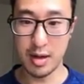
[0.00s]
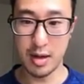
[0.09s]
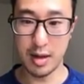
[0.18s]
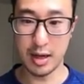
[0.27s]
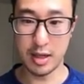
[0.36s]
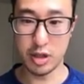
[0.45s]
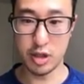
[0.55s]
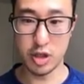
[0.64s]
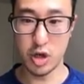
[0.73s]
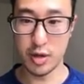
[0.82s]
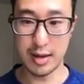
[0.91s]
like just to
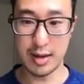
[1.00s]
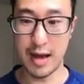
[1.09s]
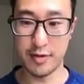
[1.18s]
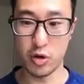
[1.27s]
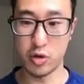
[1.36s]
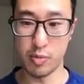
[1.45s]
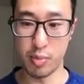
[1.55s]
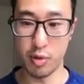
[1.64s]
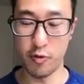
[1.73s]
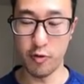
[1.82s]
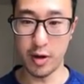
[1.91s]
show that they have social
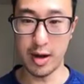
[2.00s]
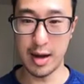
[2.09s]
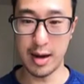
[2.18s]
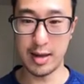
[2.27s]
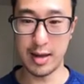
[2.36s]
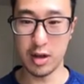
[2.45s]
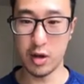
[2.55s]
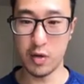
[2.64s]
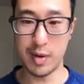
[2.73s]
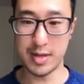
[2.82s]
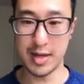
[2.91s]
proof. And I think a lot of
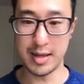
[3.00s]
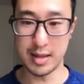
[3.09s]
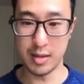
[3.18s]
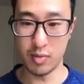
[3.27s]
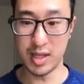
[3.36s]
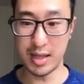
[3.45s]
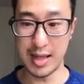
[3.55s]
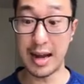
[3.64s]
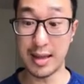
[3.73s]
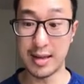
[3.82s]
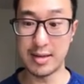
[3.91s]
websites really
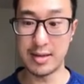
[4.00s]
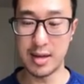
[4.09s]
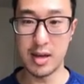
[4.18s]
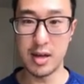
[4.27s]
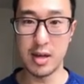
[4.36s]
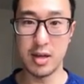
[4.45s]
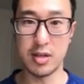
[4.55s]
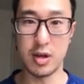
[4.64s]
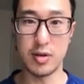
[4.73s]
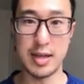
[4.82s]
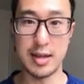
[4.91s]
lack this. So
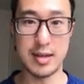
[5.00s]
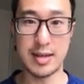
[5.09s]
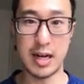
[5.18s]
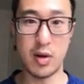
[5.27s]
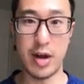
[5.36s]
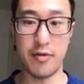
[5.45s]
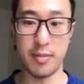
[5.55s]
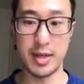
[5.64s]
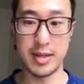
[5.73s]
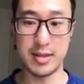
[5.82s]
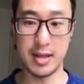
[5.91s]
something to take away from
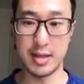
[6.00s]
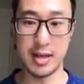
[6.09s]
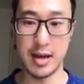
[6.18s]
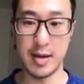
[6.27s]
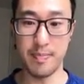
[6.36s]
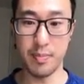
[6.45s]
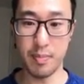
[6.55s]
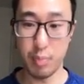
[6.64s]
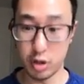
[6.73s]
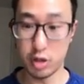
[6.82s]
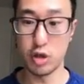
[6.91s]
this is
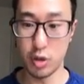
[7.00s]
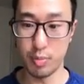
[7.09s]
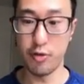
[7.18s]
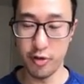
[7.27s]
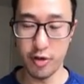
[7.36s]
put social proof.